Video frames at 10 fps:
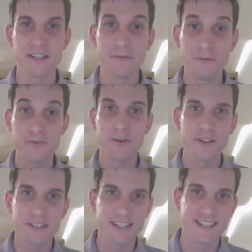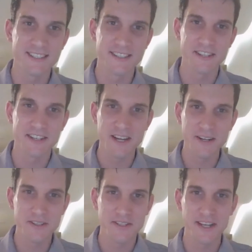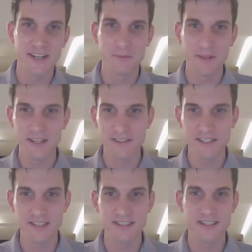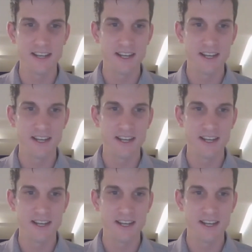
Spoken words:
even further down into the nanoscale plastics,